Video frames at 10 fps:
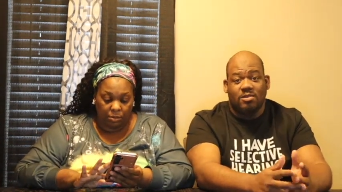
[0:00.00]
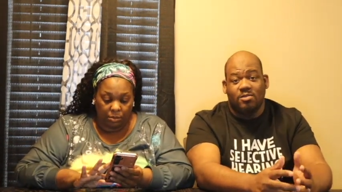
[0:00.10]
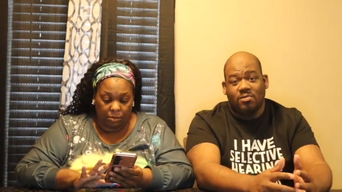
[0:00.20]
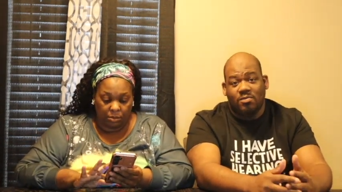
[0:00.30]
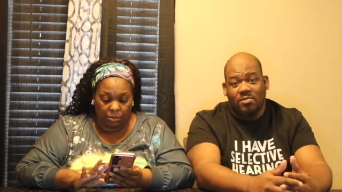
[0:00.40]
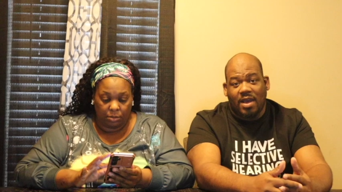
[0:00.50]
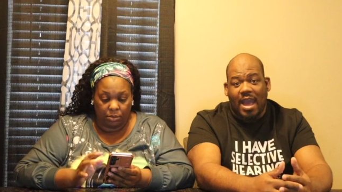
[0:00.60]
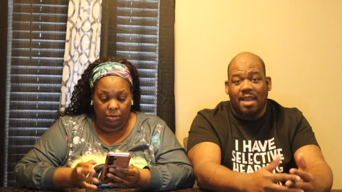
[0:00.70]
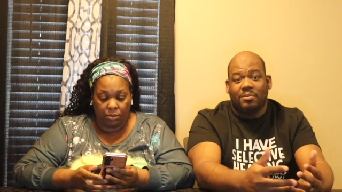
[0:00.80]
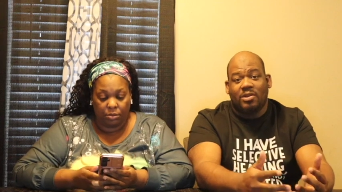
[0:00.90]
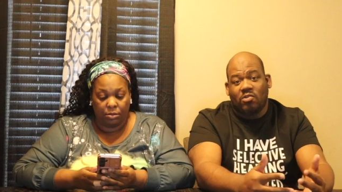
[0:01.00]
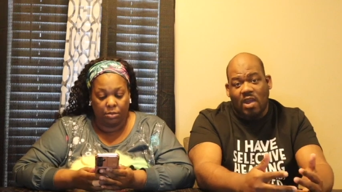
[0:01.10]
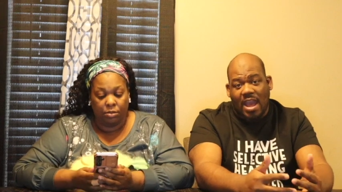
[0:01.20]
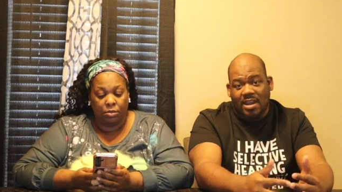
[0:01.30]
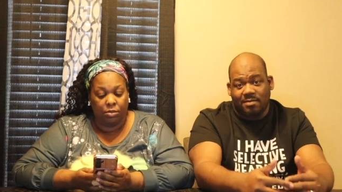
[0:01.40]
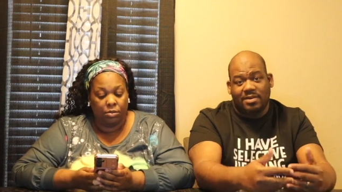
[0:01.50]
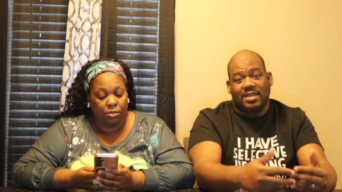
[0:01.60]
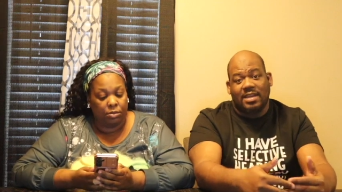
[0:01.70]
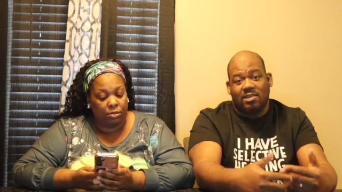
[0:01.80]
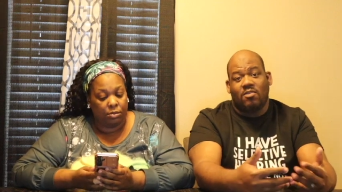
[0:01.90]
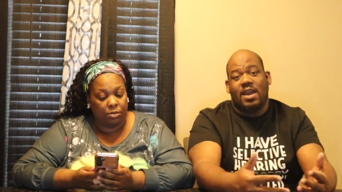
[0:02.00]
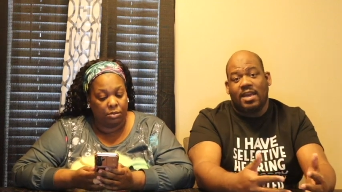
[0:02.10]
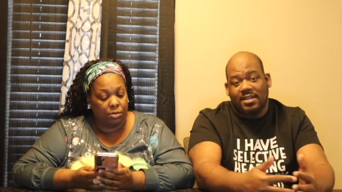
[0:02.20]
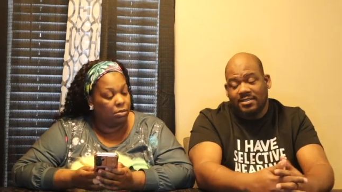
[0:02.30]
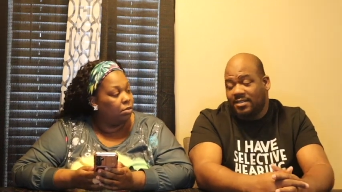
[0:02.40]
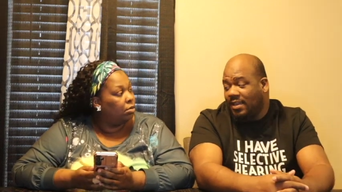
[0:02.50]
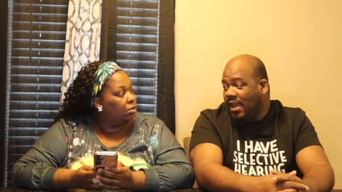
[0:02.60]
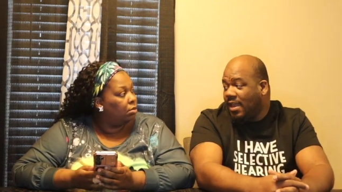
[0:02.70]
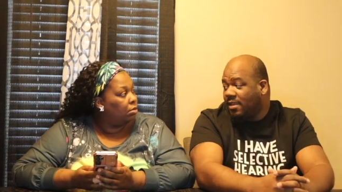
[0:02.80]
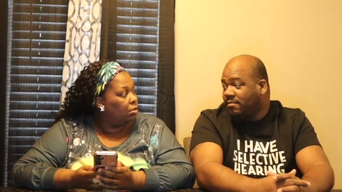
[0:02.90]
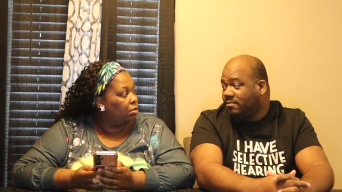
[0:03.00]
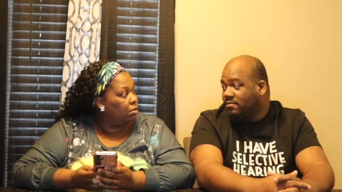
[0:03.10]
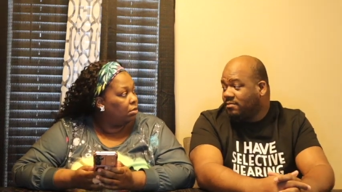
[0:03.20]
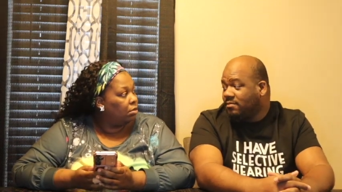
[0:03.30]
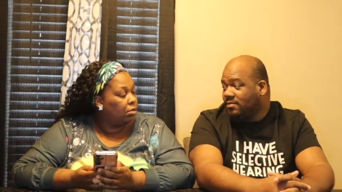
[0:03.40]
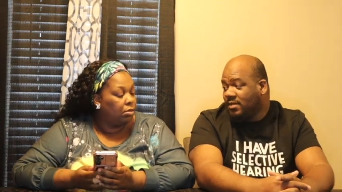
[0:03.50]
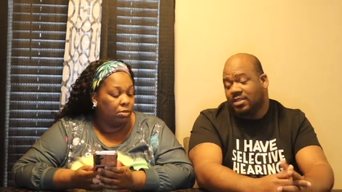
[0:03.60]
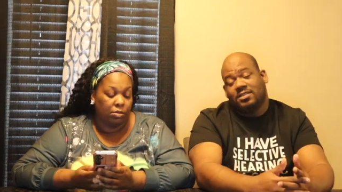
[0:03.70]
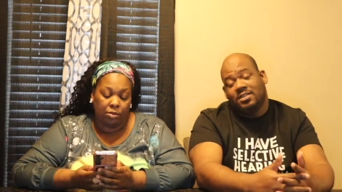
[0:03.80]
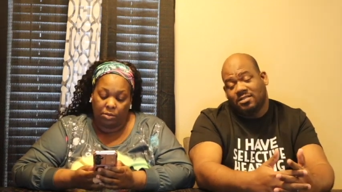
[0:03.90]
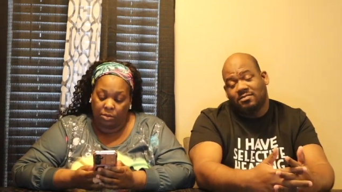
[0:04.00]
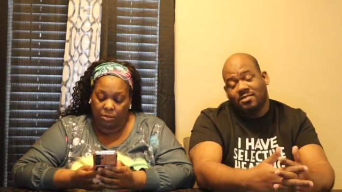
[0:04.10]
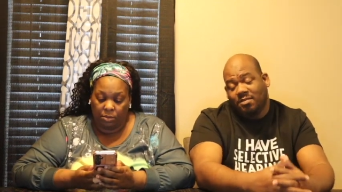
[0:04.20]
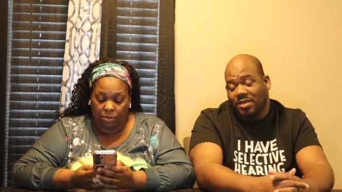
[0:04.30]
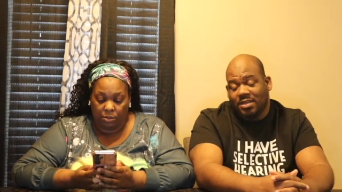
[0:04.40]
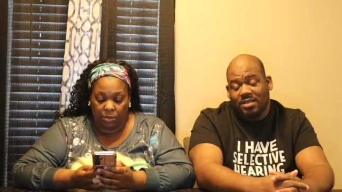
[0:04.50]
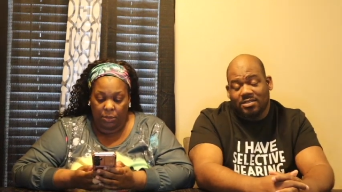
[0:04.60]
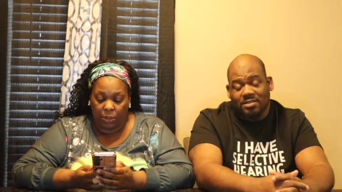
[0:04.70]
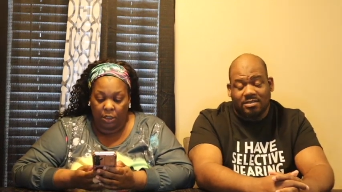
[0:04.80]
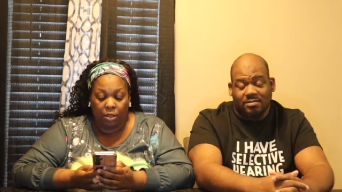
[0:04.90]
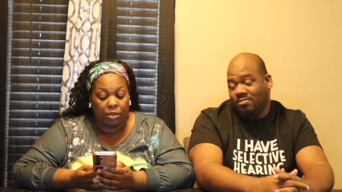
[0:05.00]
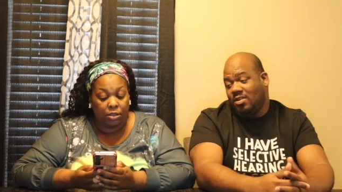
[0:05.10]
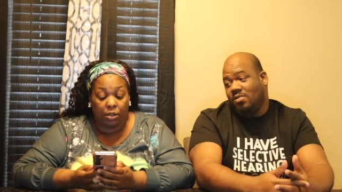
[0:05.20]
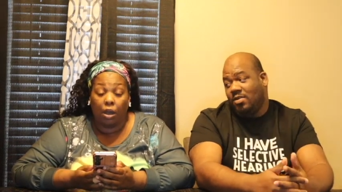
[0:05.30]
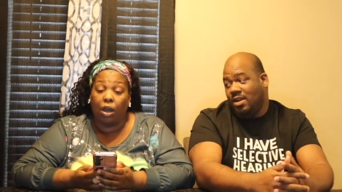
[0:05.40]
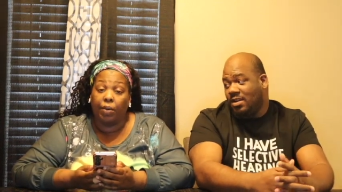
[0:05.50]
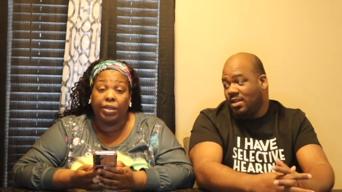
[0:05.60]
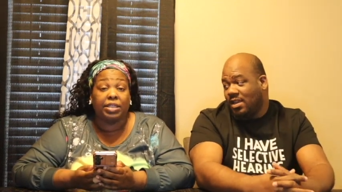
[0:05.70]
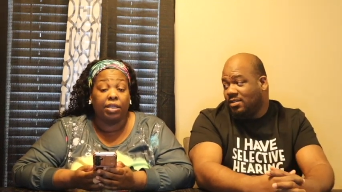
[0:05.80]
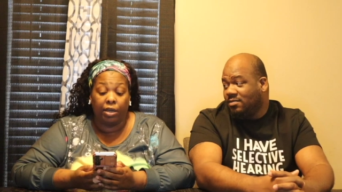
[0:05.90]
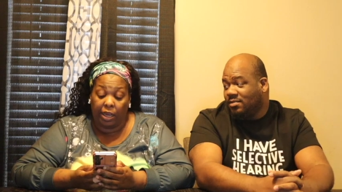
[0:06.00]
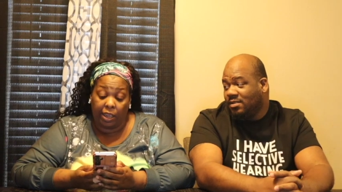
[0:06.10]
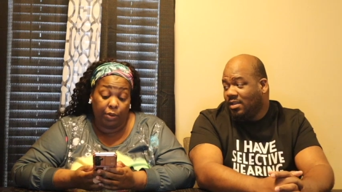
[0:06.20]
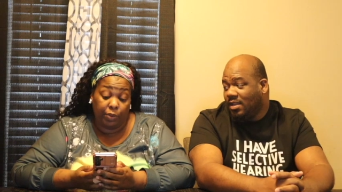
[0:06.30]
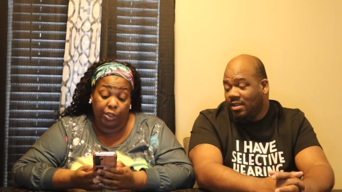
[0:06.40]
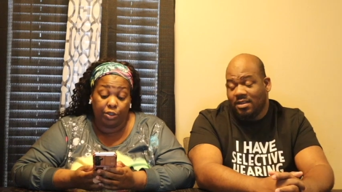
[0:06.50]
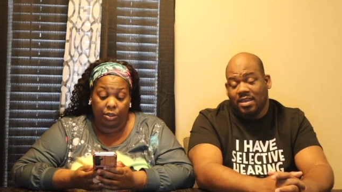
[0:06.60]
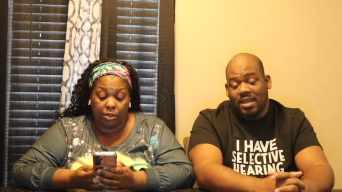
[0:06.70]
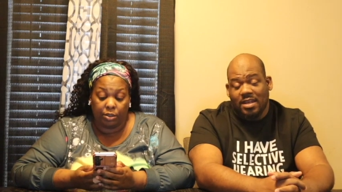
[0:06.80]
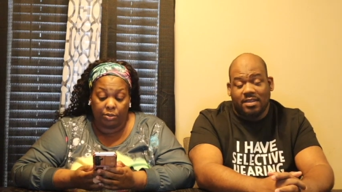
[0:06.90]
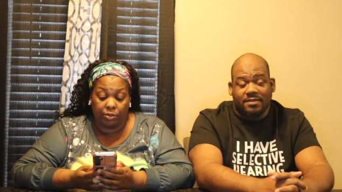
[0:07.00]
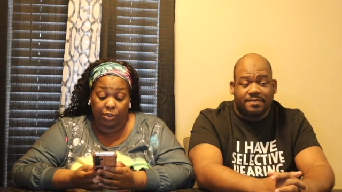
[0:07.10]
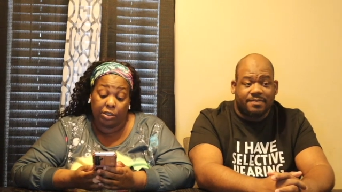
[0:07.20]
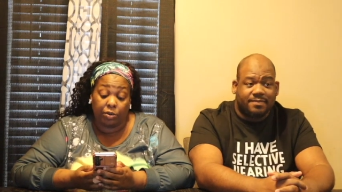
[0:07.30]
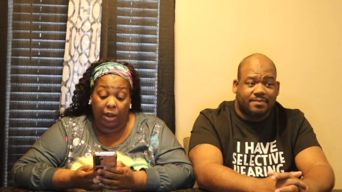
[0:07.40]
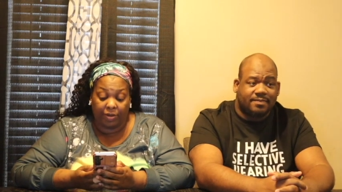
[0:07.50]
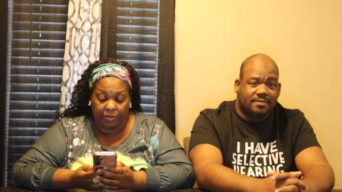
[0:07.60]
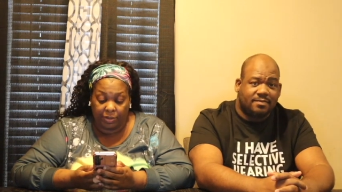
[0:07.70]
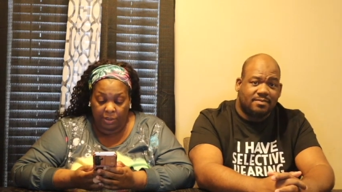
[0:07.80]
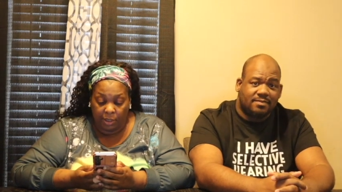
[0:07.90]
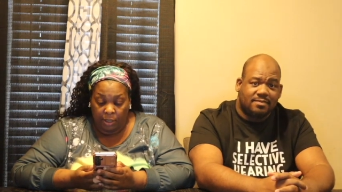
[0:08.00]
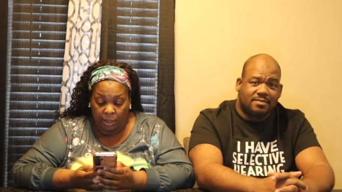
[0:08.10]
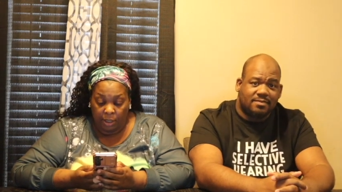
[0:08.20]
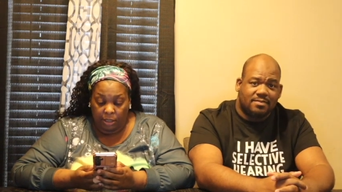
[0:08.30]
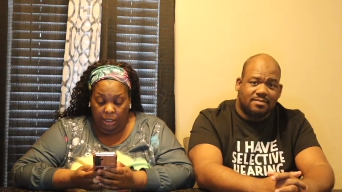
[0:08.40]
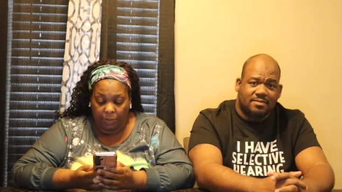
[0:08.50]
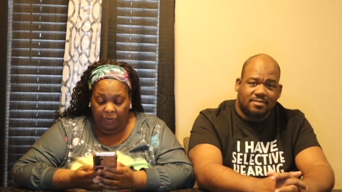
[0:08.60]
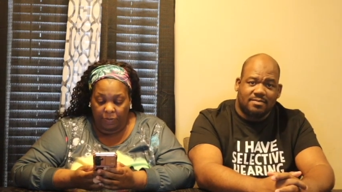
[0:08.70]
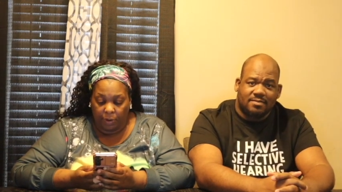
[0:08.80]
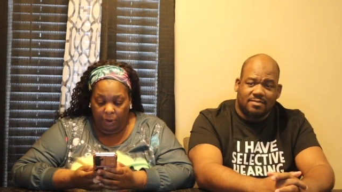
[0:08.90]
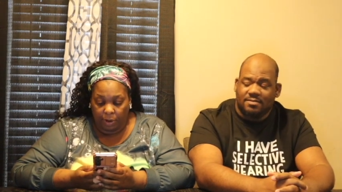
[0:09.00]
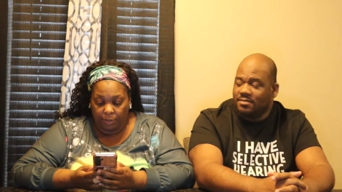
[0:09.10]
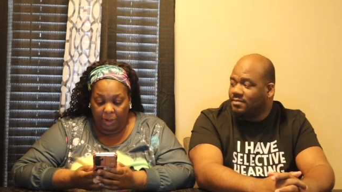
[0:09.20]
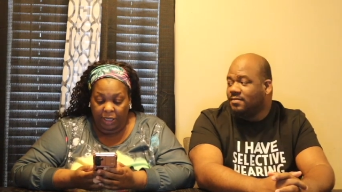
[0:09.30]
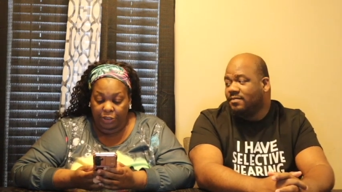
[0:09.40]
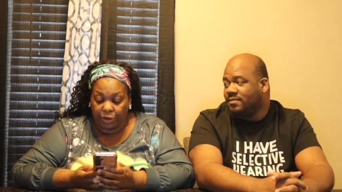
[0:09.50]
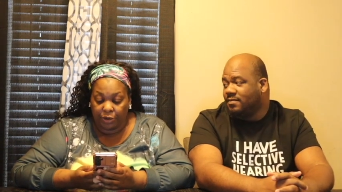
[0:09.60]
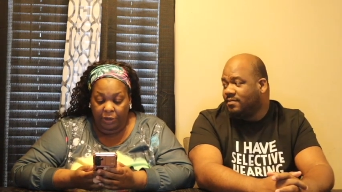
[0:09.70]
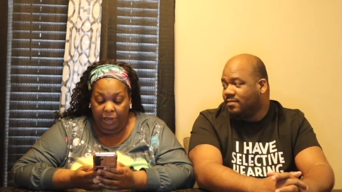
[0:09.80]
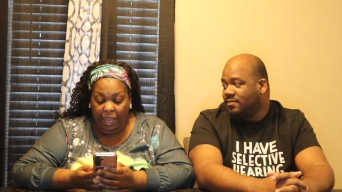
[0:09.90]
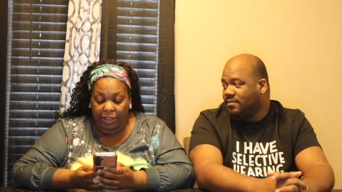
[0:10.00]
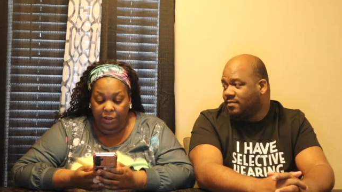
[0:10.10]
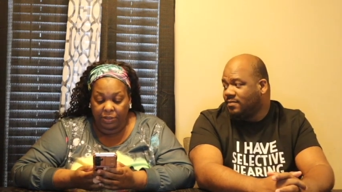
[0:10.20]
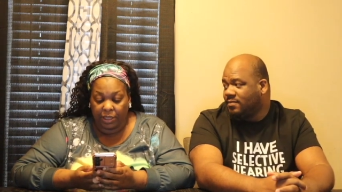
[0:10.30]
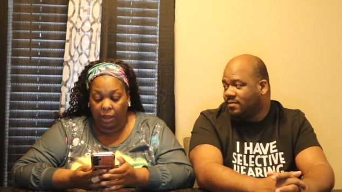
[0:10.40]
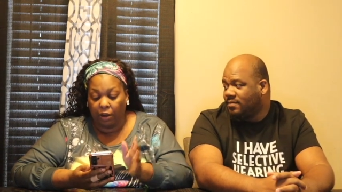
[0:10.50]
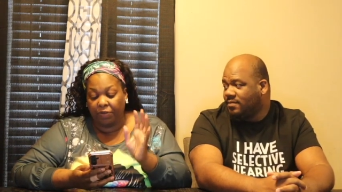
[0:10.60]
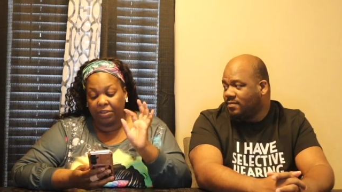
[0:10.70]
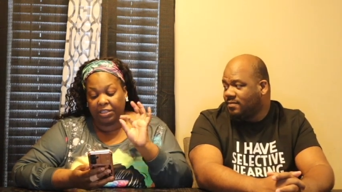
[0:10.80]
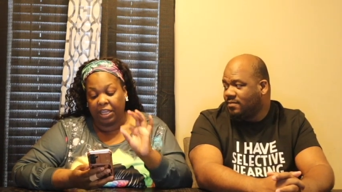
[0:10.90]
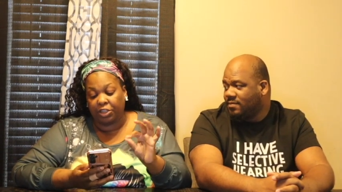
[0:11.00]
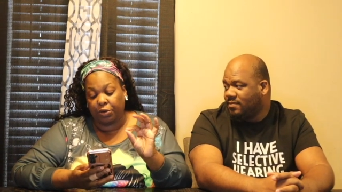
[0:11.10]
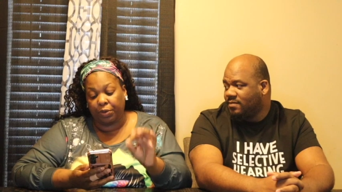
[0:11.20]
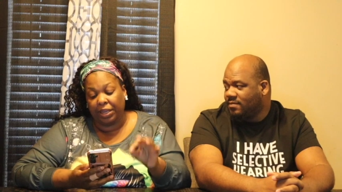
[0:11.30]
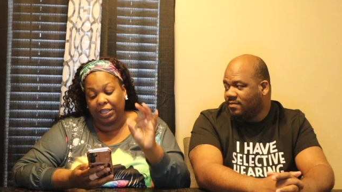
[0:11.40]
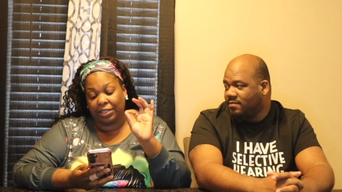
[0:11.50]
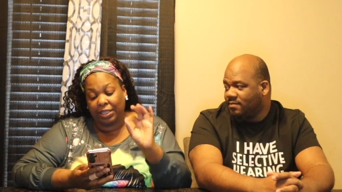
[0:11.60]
Speaker 1: you hyping the crowd up to get the crowd into the game. This, this, I mean, this. So always
Speaker 2: interact with your subscribers. Number four, make sure you're not using oversaturated